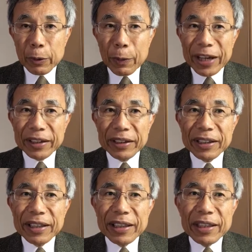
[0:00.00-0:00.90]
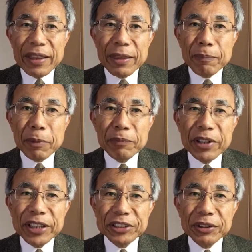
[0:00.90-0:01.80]
when the
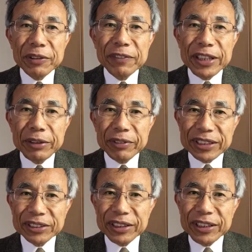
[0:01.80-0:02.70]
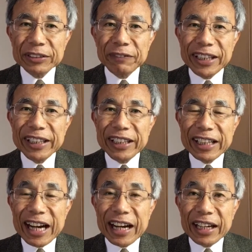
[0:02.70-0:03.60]
population of interest is very
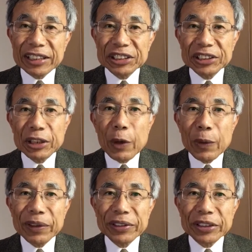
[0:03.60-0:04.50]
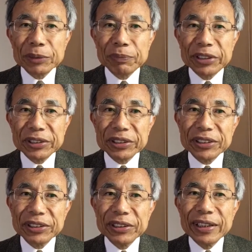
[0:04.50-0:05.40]
large or
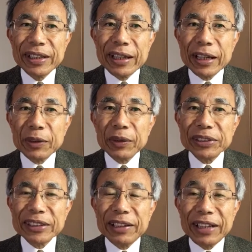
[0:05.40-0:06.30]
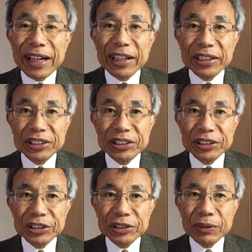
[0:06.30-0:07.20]
dispersed across a large
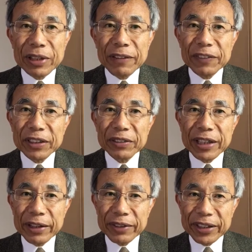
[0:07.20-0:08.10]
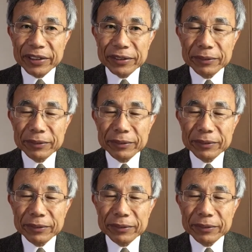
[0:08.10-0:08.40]
geographic area.